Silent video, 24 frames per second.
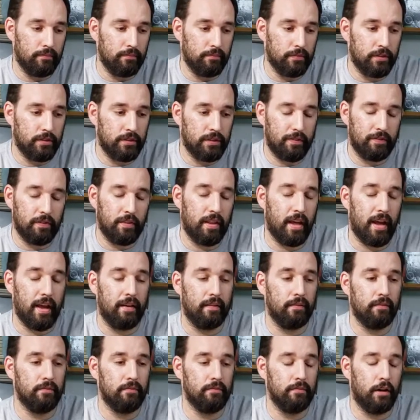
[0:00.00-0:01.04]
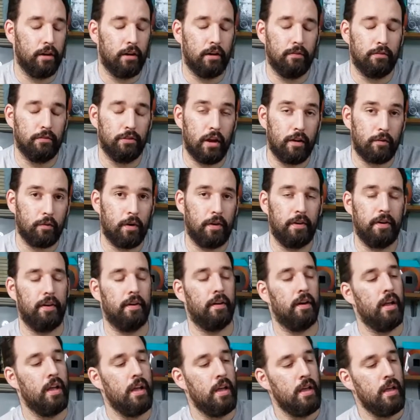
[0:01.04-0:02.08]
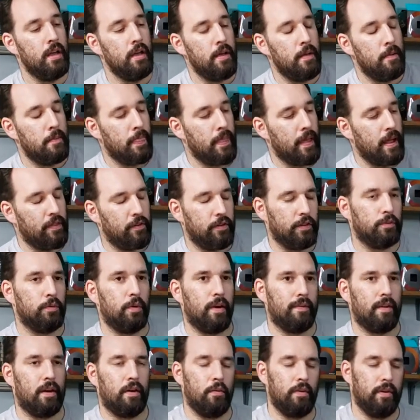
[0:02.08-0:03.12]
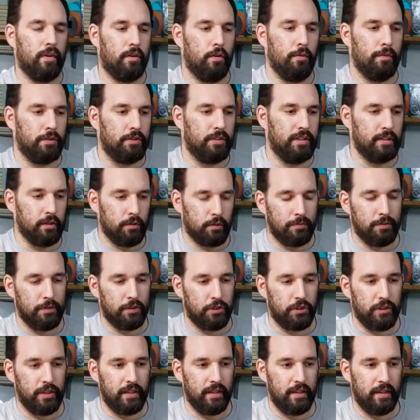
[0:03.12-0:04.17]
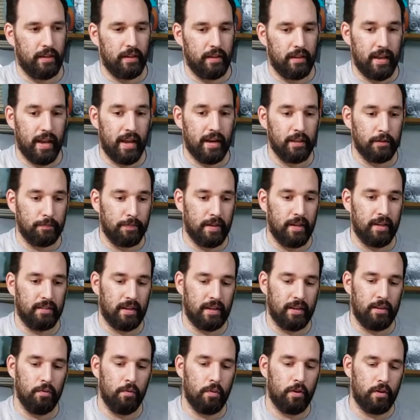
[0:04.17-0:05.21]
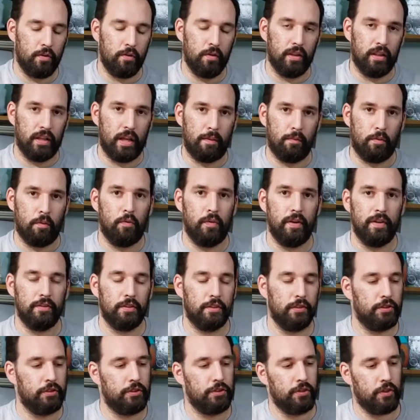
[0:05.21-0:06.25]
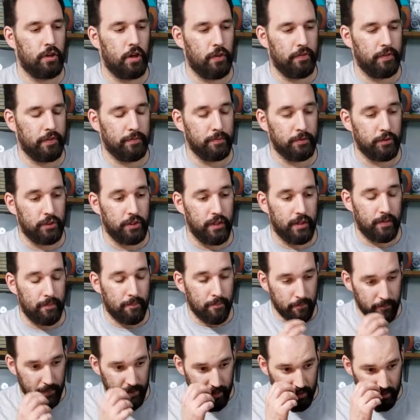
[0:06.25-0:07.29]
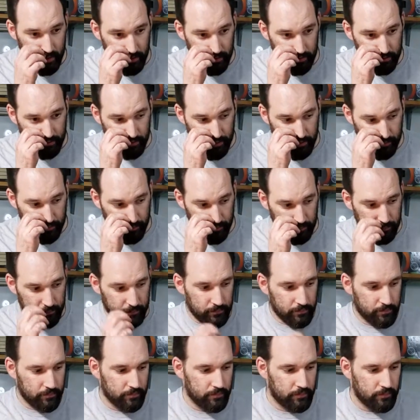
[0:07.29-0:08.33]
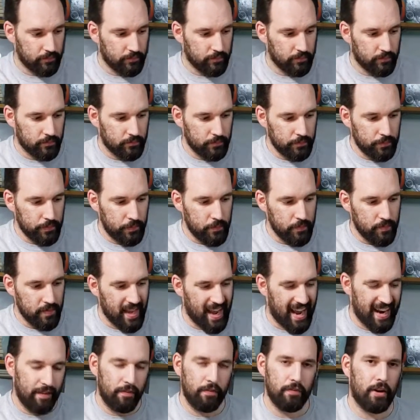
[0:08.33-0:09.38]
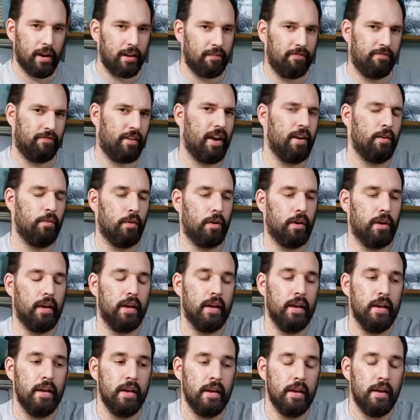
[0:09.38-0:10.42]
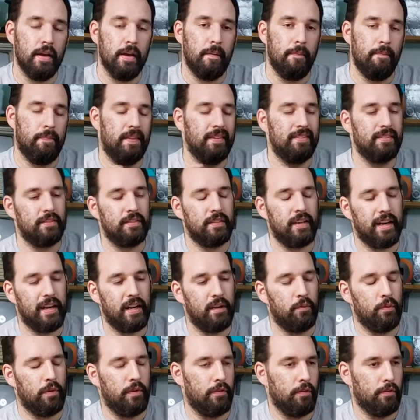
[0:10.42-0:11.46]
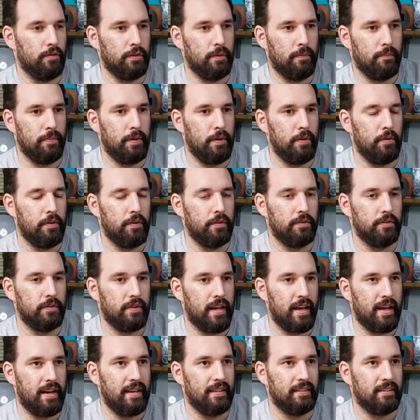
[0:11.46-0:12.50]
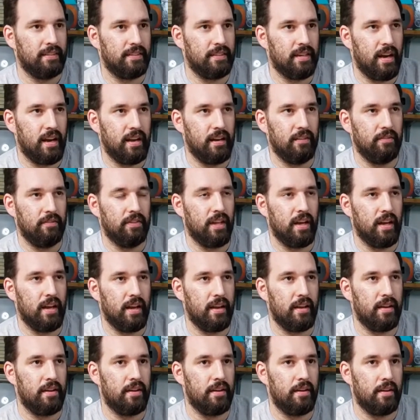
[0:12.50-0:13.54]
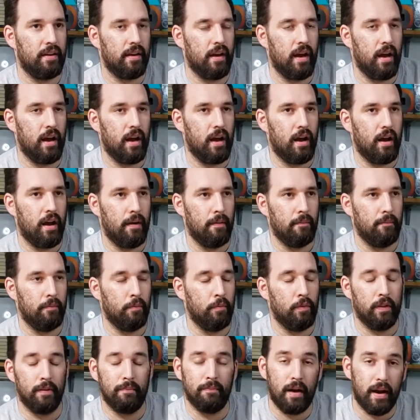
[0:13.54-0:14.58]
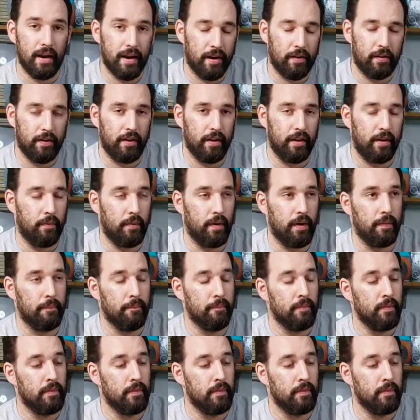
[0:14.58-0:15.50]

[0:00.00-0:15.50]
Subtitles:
stuff to that, or software into here. And the reason why I'm not going into too much detail with the machine yet is because I do want to do a lot more research on this machine, because I never thought I'd find one. This is kind of one of those computers that it's kind of like, well, in my area anyway,